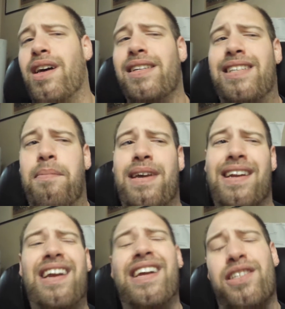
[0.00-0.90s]
send me
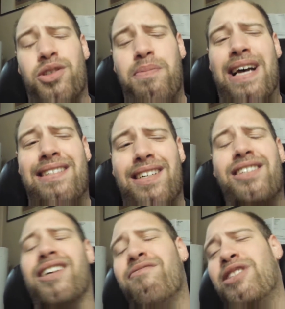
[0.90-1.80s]
an initial
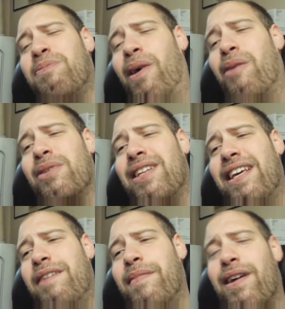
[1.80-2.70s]
message. I'll respond with the
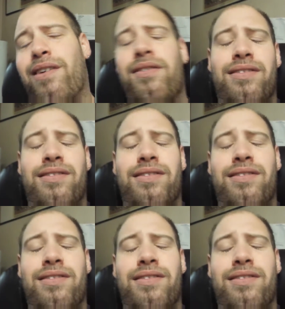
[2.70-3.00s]
email.